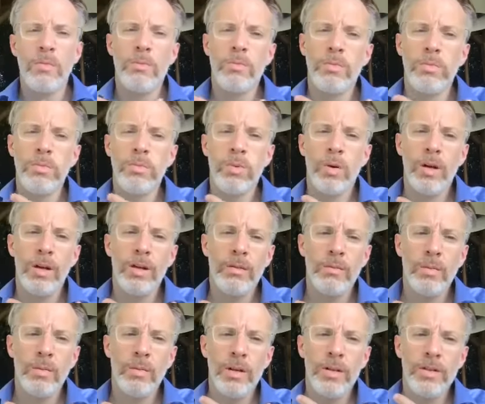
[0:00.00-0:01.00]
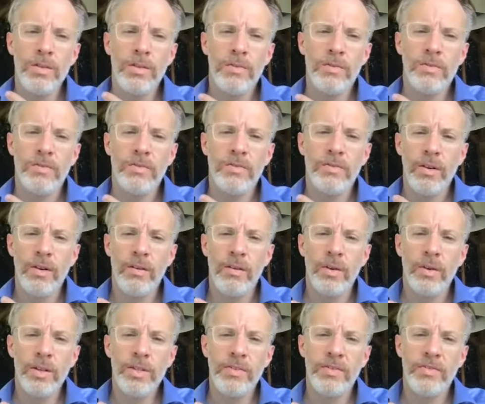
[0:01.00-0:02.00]
why do
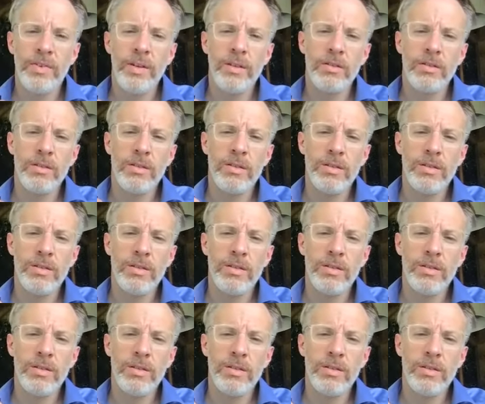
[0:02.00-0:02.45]
you feel that